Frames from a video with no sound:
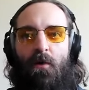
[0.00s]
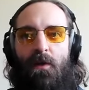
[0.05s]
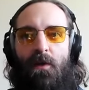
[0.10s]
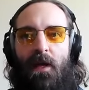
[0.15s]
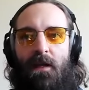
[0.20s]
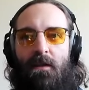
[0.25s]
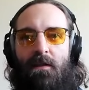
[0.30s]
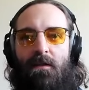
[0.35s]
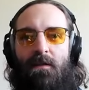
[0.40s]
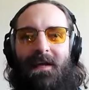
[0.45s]

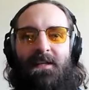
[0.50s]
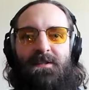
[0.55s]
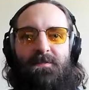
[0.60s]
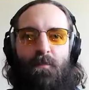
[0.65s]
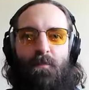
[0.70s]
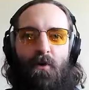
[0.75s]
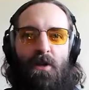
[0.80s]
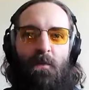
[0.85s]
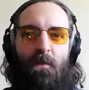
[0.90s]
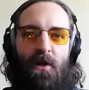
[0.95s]
Like that's
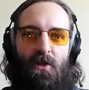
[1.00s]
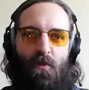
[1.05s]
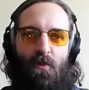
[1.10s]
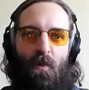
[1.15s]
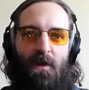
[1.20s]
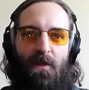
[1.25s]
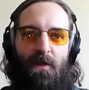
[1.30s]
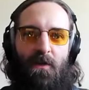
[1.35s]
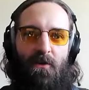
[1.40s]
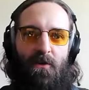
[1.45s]
pretty much
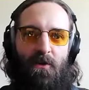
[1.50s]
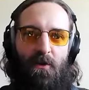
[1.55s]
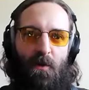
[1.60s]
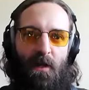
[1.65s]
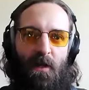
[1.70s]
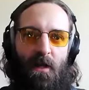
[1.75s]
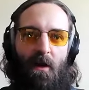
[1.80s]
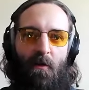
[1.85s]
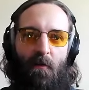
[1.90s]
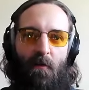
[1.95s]
what they're
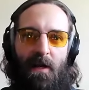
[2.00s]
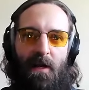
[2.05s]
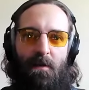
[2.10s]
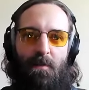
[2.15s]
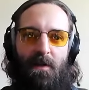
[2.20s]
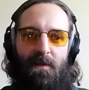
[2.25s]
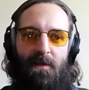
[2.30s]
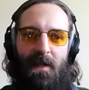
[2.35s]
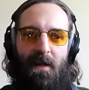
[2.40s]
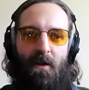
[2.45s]
doing already,
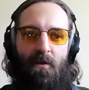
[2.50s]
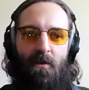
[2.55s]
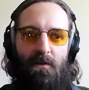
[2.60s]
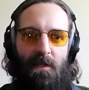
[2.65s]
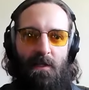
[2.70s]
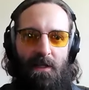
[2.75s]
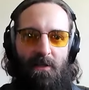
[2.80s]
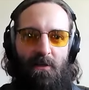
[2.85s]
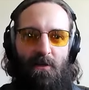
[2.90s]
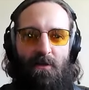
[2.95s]
but they don't
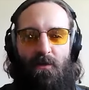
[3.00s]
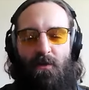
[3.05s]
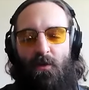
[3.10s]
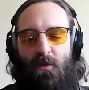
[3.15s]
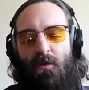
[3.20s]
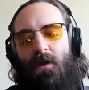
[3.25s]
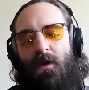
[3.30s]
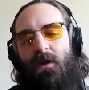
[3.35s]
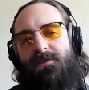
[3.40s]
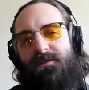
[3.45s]
let you to
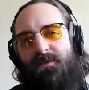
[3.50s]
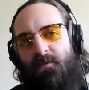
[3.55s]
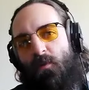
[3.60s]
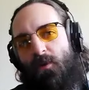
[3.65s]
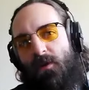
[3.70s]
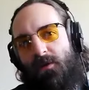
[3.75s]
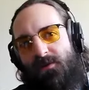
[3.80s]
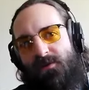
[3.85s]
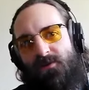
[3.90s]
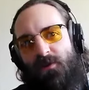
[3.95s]
do custom
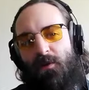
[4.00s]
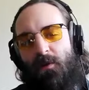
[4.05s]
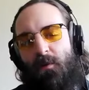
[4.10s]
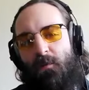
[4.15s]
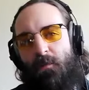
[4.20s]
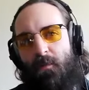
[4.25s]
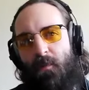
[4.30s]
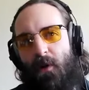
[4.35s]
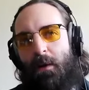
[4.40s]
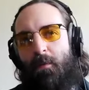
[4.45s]
ones. So
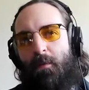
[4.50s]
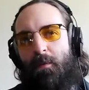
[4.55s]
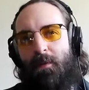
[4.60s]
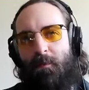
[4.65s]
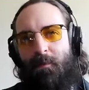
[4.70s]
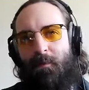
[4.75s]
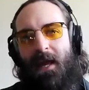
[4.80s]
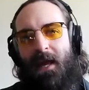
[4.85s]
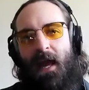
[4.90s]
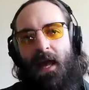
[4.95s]
they'll
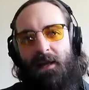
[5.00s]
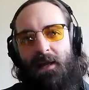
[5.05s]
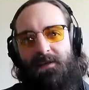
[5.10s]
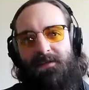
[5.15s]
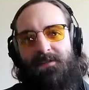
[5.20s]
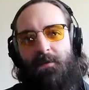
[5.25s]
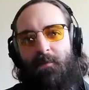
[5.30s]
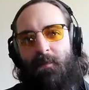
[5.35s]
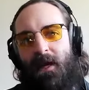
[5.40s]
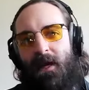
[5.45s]
probably be adding
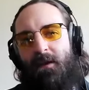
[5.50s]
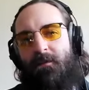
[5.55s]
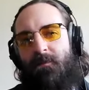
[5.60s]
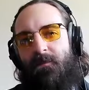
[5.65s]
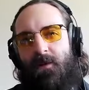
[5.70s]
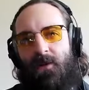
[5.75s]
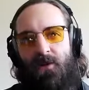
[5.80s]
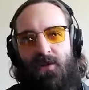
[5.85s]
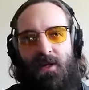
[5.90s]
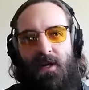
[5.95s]
some kind of
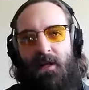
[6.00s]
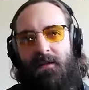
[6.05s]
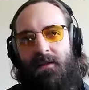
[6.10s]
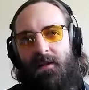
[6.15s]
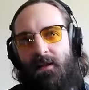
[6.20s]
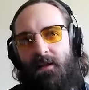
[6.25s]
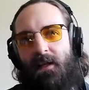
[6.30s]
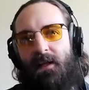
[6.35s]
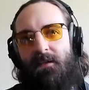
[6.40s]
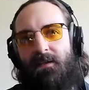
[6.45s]

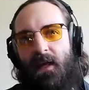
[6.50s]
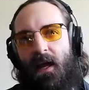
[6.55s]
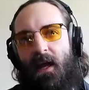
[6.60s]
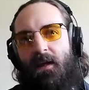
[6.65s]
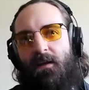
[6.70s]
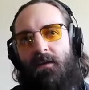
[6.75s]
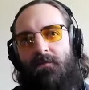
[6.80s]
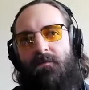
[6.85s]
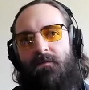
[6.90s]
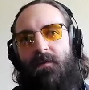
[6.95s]
functionality like
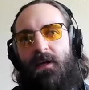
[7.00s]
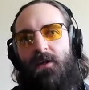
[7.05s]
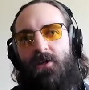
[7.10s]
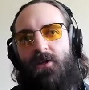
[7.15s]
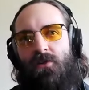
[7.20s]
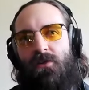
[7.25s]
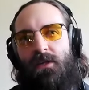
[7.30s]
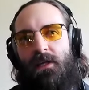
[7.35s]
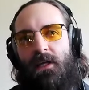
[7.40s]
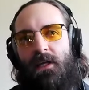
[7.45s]
that
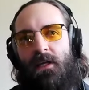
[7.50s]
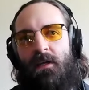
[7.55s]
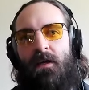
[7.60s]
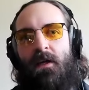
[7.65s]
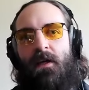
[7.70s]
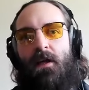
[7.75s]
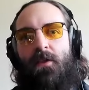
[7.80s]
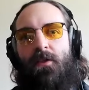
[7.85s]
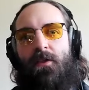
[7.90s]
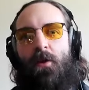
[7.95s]
eventually.
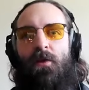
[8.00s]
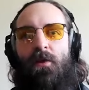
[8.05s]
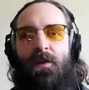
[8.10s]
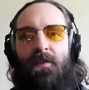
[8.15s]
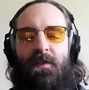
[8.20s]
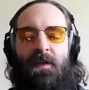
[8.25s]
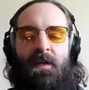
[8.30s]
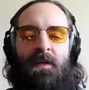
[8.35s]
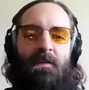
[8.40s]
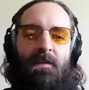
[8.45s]
The only
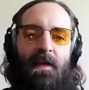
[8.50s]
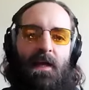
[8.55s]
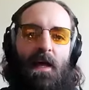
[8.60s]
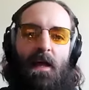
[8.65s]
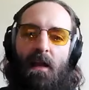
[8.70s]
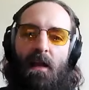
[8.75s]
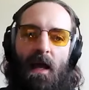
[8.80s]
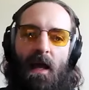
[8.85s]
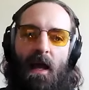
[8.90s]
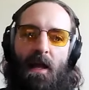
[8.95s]
thing
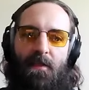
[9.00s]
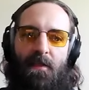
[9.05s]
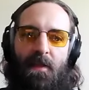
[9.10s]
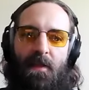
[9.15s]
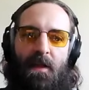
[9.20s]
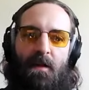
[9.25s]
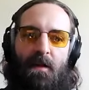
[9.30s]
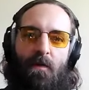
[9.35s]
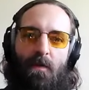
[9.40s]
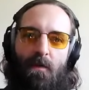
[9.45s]
that I
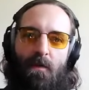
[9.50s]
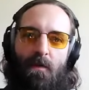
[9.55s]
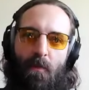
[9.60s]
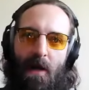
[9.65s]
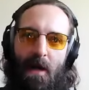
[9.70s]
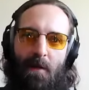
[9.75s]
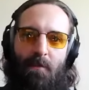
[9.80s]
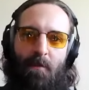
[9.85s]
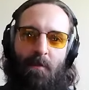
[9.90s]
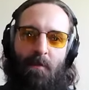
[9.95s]
think the
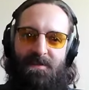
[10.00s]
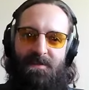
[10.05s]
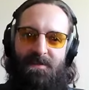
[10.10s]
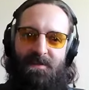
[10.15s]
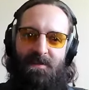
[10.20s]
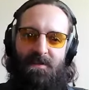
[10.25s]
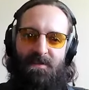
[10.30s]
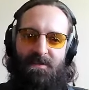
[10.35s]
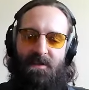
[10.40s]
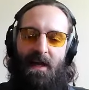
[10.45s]
problem
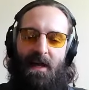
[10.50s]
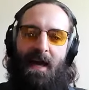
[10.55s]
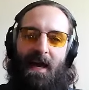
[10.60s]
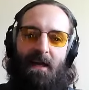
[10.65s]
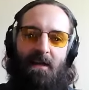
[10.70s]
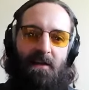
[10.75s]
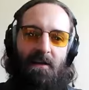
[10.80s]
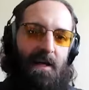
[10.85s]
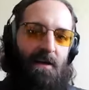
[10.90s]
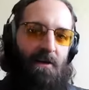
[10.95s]
is
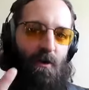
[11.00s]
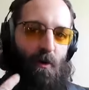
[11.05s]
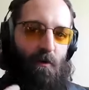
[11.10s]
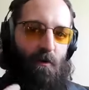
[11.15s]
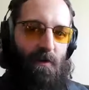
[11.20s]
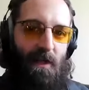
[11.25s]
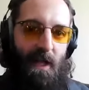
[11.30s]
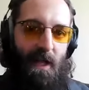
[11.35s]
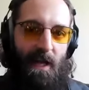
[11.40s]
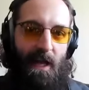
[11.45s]
I could add an
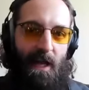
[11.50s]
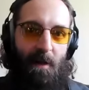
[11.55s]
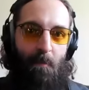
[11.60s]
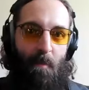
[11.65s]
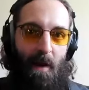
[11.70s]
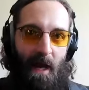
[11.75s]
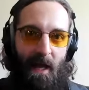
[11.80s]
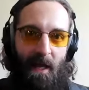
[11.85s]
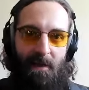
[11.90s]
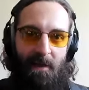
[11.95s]
overlay on
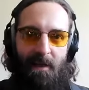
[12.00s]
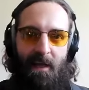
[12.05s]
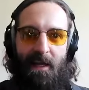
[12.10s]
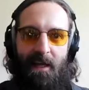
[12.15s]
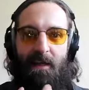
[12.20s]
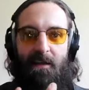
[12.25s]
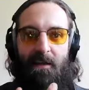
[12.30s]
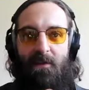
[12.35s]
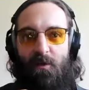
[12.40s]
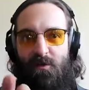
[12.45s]
mine,
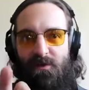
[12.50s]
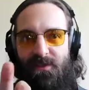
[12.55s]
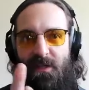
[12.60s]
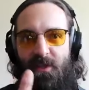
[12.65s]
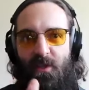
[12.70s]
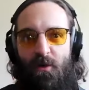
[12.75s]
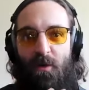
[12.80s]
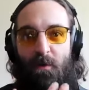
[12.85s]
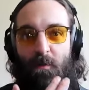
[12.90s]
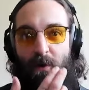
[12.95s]
like you
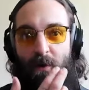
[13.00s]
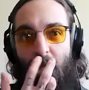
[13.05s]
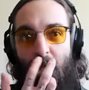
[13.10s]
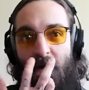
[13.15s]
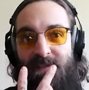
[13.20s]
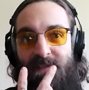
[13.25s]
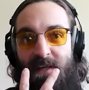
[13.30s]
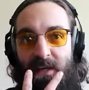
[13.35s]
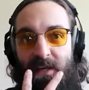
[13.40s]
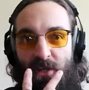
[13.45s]
said, you could put a
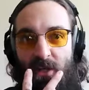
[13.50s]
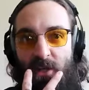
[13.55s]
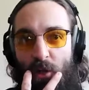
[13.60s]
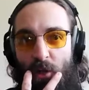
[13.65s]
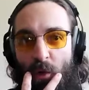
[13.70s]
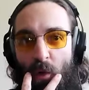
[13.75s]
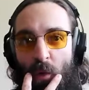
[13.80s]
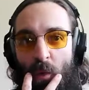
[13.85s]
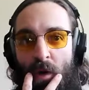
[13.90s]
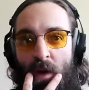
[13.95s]
mustache on
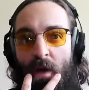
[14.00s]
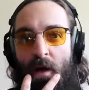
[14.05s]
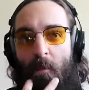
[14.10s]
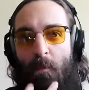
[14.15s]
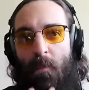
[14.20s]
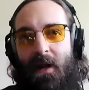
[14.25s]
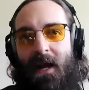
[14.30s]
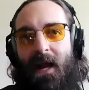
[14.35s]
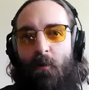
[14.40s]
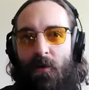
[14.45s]
you,
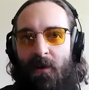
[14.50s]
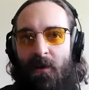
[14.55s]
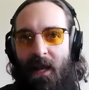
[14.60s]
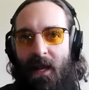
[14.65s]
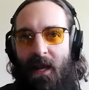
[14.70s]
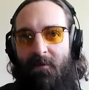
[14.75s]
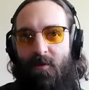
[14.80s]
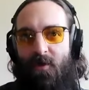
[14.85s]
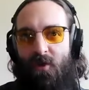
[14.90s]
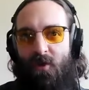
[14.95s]
but I wouldn't
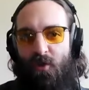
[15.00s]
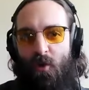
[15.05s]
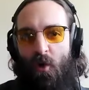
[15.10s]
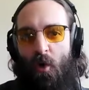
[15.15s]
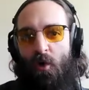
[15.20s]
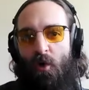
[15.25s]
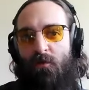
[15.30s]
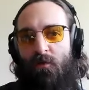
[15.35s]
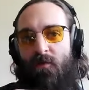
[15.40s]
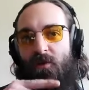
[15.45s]
have
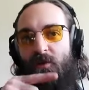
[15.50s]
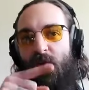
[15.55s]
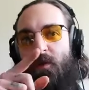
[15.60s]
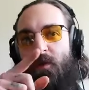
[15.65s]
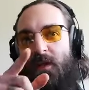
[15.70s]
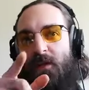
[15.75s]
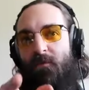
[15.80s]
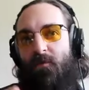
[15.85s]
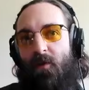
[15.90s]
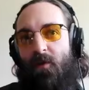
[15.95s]
control over
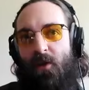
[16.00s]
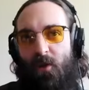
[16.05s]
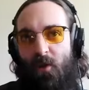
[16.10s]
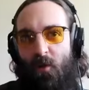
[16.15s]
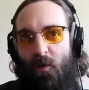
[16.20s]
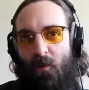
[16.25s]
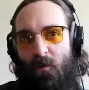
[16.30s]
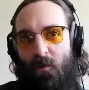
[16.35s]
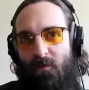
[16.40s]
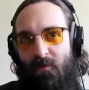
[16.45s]
doing it for
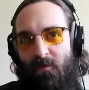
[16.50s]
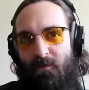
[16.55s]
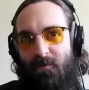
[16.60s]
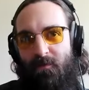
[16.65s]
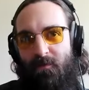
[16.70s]
you.